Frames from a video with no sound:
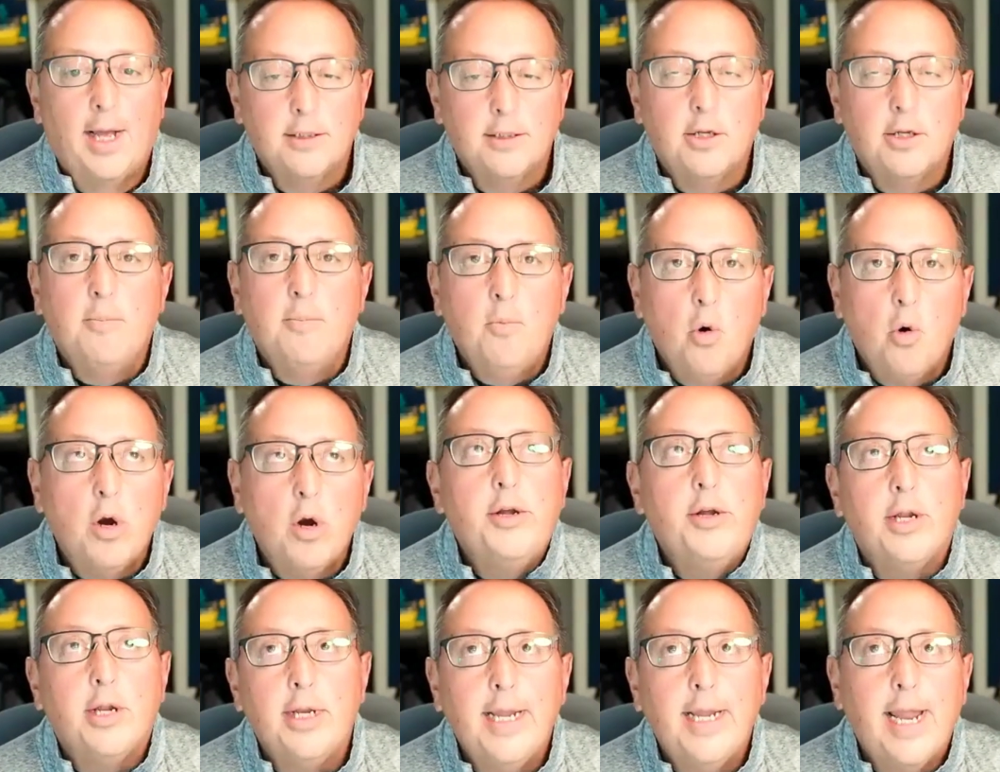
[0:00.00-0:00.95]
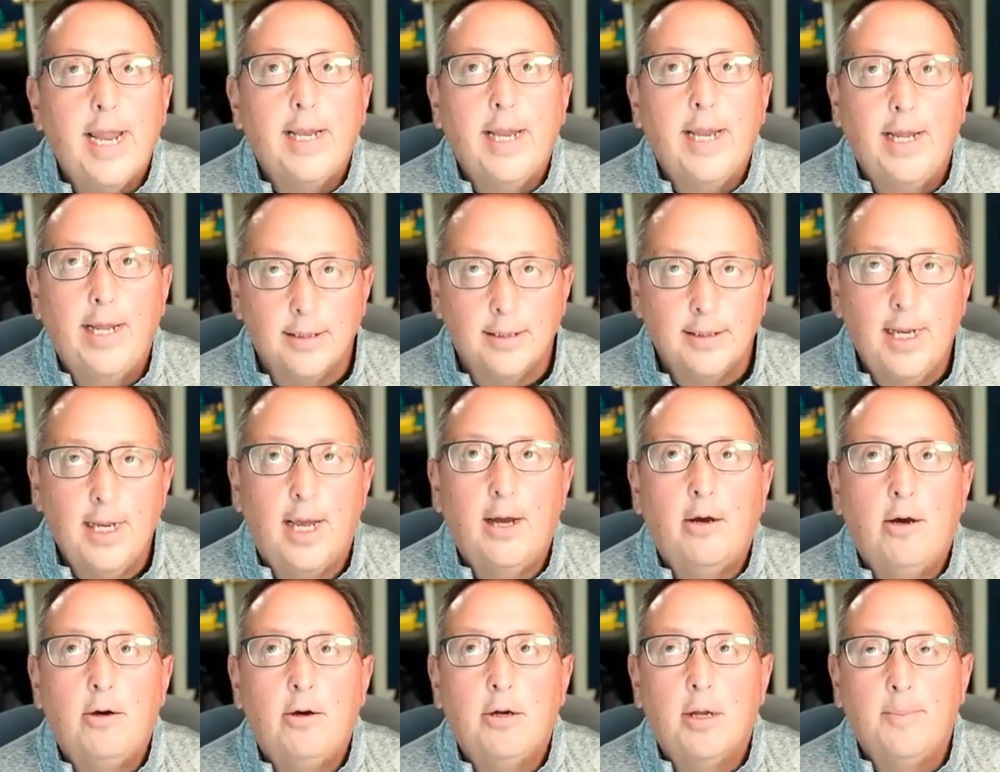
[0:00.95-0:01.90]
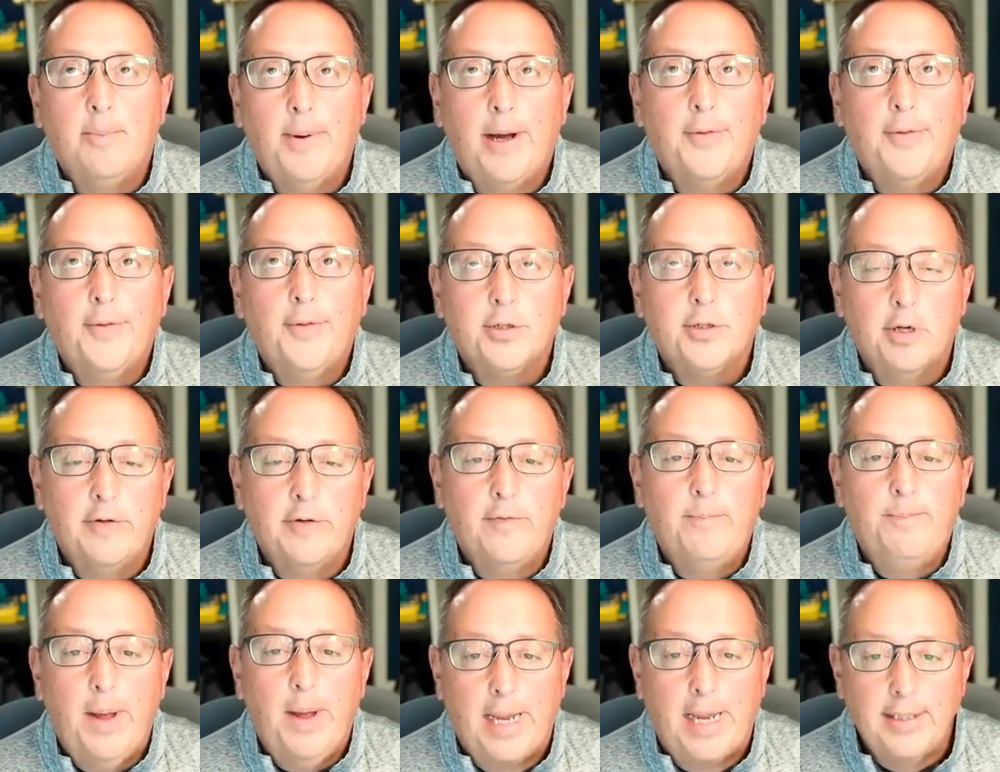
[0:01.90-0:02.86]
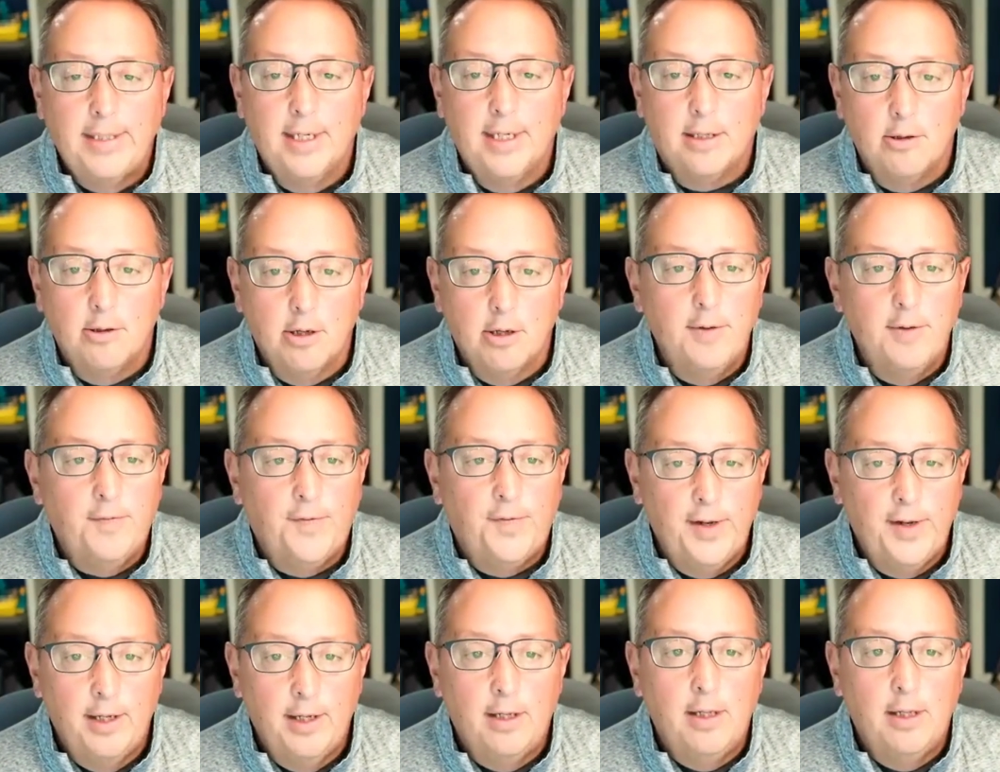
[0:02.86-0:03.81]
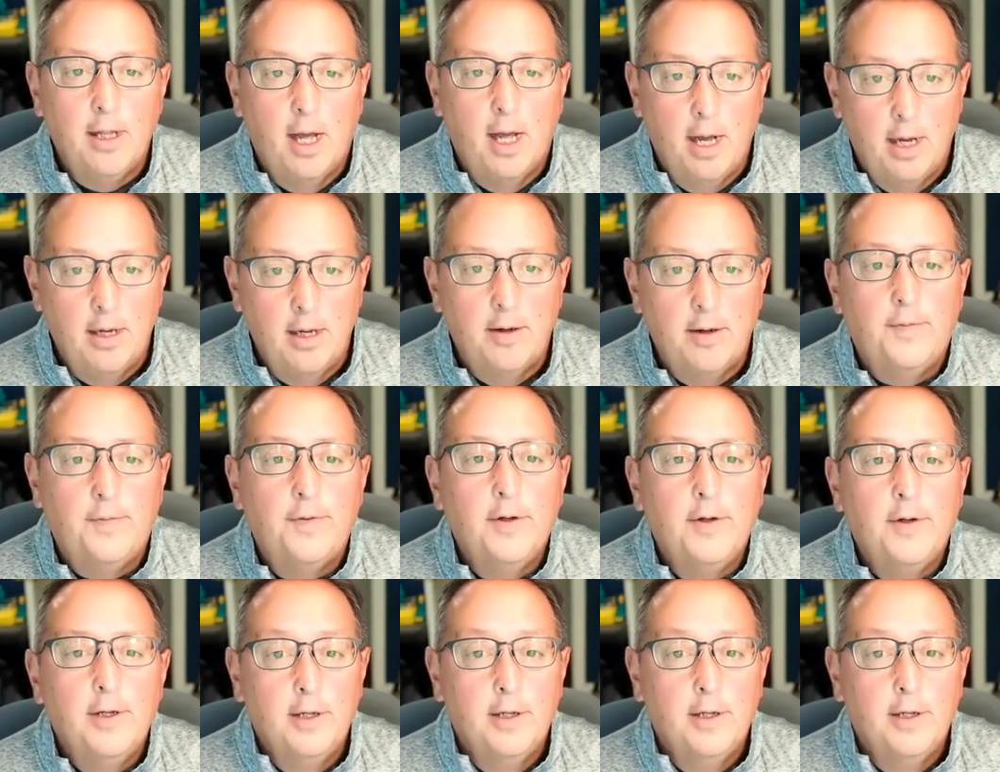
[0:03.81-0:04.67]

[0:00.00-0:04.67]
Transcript: So the more you can get nailed down about the sort of basic look and feel of